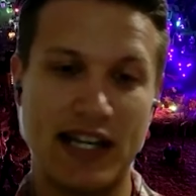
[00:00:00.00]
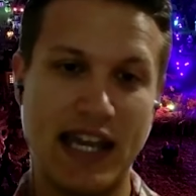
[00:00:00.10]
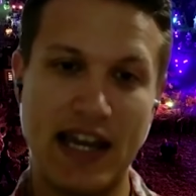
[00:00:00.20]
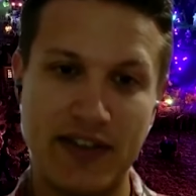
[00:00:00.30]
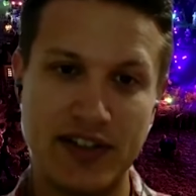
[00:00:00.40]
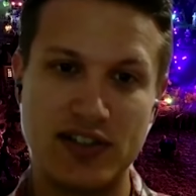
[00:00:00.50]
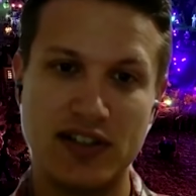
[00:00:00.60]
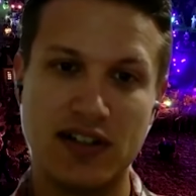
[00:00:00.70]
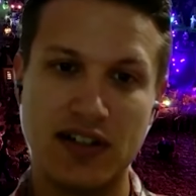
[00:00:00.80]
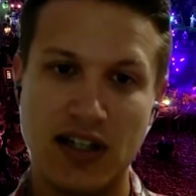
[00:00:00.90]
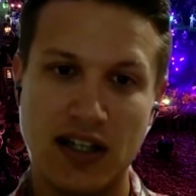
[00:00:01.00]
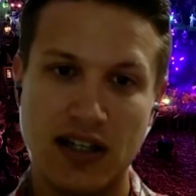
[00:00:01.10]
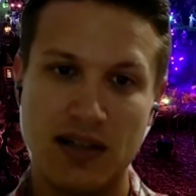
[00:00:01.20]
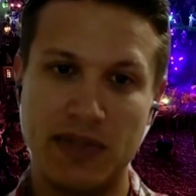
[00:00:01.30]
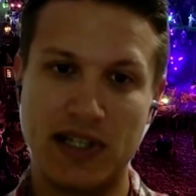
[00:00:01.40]
I can't this year
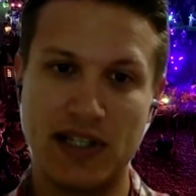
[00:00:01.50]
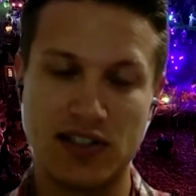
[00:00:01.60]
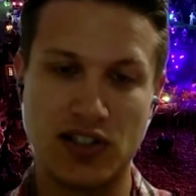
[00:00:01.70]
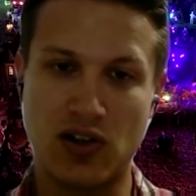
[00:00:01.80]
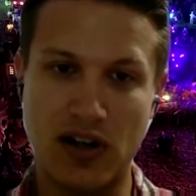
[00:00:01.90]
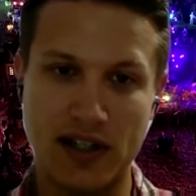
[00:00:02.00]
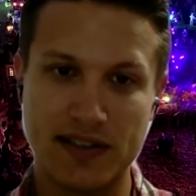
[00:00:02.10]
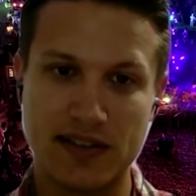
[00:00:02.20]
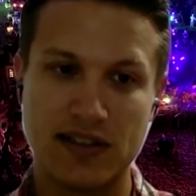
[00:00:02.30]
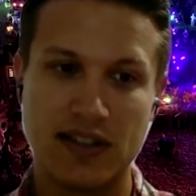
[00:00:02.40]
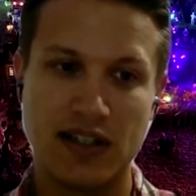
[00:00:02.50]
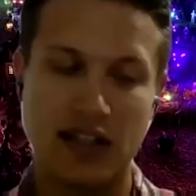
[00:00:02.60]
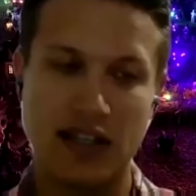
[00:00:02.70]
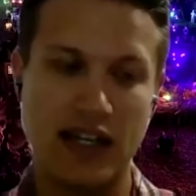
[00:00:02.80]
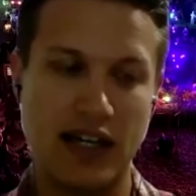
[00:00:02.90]
because of the cost.
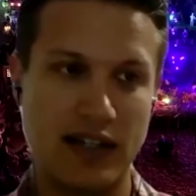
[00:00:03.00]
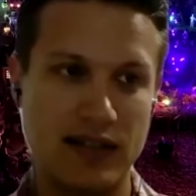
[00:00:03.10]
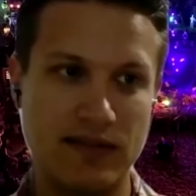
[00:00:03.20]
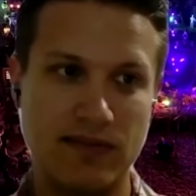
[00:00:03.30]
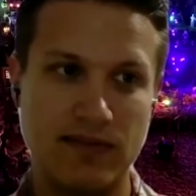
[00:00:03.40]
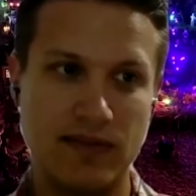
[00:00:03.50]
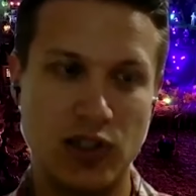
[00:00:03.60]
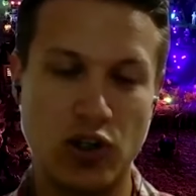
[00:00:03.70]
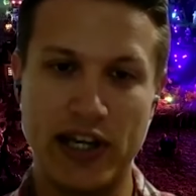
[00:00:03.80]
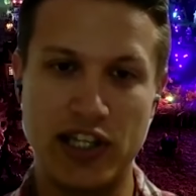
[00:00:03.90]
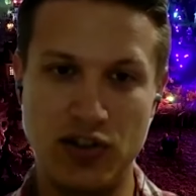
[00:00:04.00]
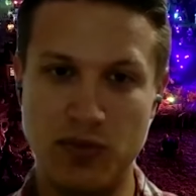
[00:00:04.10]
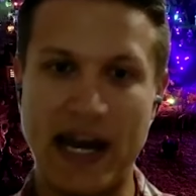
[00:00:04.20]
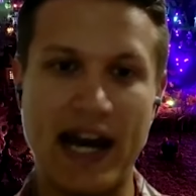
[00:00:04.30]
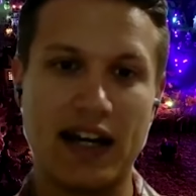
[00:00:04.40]
And you know, like you,
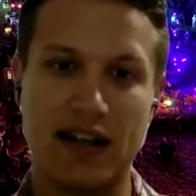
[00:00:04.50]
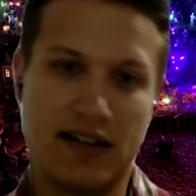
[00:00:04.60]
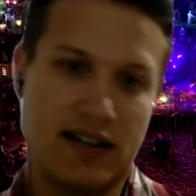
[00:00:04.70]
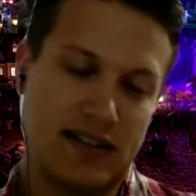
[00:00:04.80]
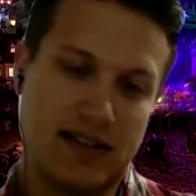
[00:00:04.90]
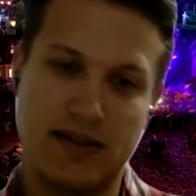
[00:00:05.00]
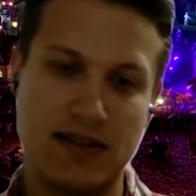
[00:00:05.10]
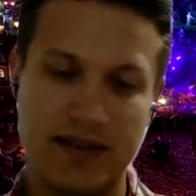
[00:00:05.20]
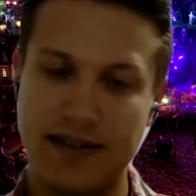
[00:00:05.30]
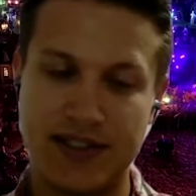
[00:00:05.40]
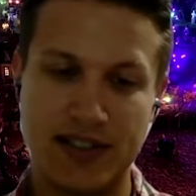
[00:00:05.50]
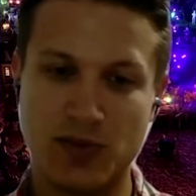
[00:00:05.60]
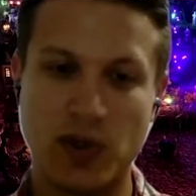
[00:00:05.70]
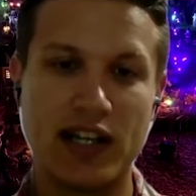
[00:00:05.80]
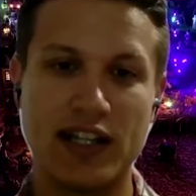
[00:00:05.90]
Mak, it's it's
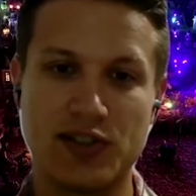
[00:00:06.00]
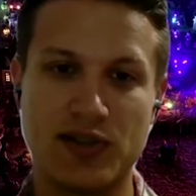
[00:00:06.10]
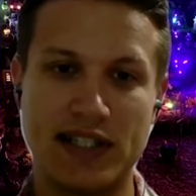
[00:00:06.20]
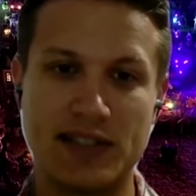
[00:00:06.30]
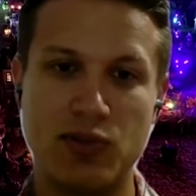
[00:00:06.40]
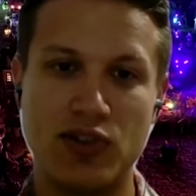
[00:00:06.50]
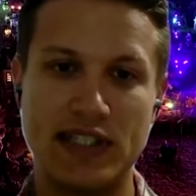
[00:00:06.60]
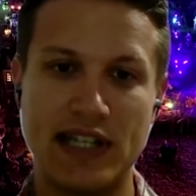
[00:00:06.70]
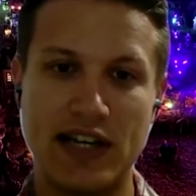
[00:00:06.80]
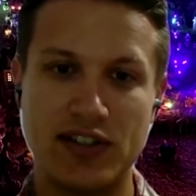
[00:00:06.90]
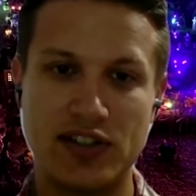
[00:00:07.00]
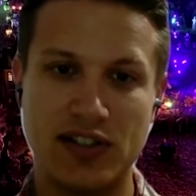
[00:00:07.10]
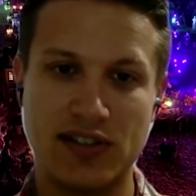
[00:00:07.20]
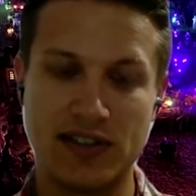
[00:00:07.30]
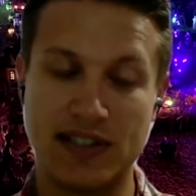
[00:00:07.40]
just what it is, right? Spooky Town this
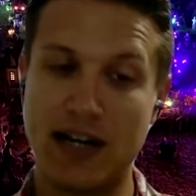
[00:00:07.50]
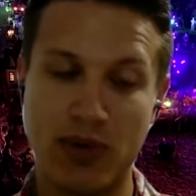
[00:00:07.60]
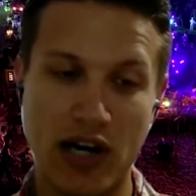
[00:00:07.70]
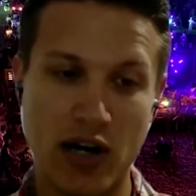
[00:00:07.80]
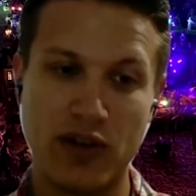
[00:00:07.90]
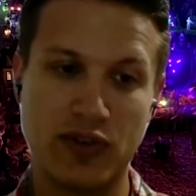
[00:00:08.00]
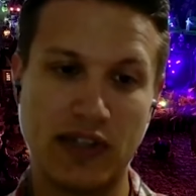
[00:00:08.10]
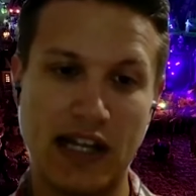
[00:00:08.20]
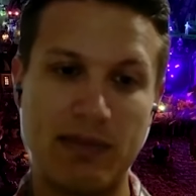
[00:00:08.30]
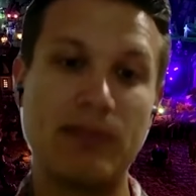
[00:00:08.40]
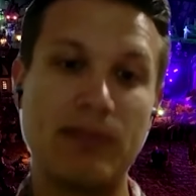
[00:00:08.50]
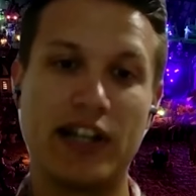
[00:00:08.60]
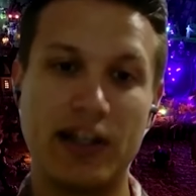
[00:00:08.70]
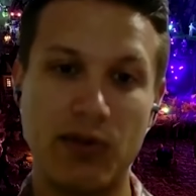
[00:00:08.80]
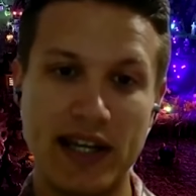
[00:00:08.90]
year is yep. not a priority for a lot of people,
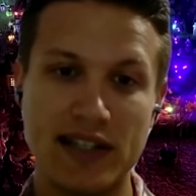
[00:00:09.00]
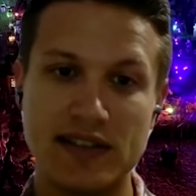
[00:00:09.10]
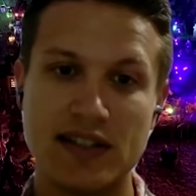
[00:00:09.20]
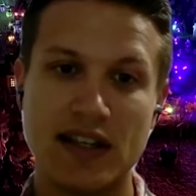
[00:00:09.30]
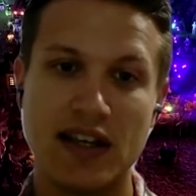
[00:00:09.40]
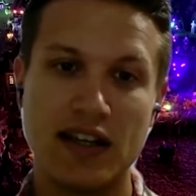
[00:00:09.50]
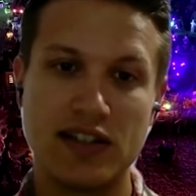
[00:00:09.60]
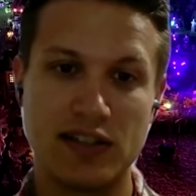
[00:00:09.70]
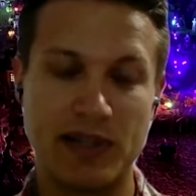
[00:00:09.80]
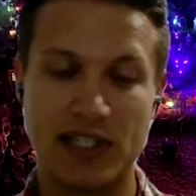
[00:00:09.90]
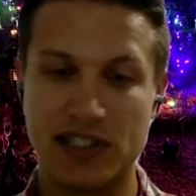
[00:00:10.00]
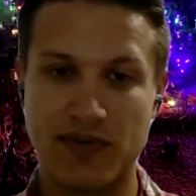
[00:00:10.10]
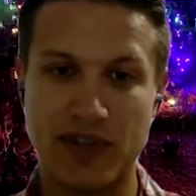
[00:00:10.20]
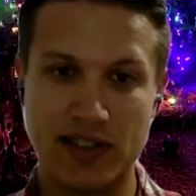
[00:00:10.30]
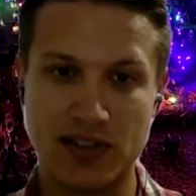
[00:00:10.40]
anyways, just it's because true.
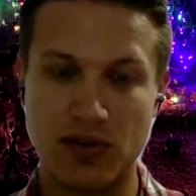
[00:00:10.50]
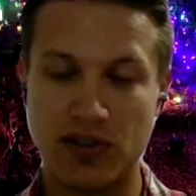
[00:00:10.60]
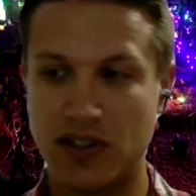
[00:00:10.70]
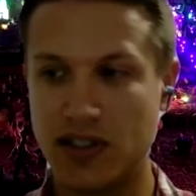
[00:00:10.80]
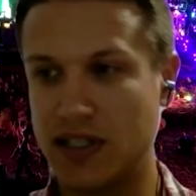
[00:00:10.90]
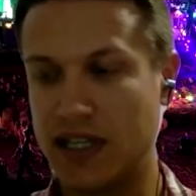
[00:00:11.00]
of things going on.